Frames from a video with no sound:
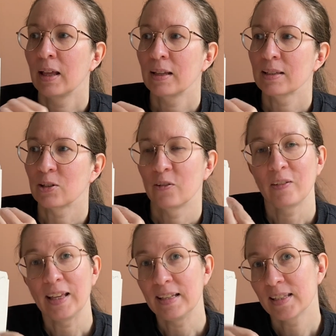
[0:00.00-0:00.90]
sort of
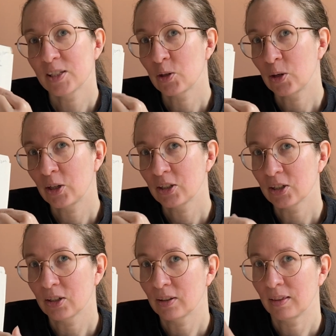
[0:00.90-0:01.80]
insert
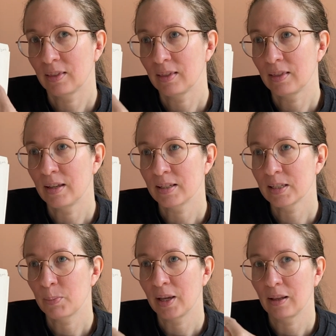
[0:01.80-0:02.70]
that this
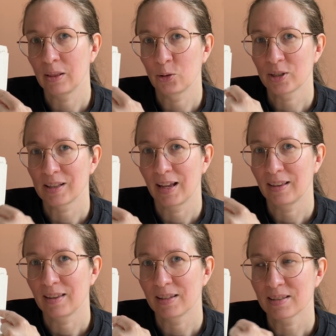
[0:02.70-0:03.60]
bit looks like
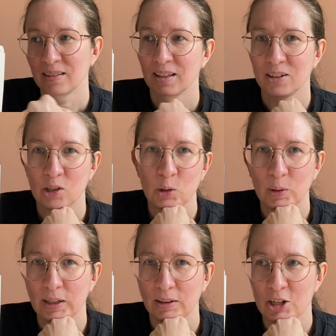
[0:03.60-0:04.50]
this and then do
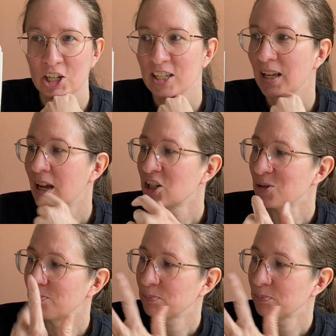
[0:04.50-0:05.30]
another sketch.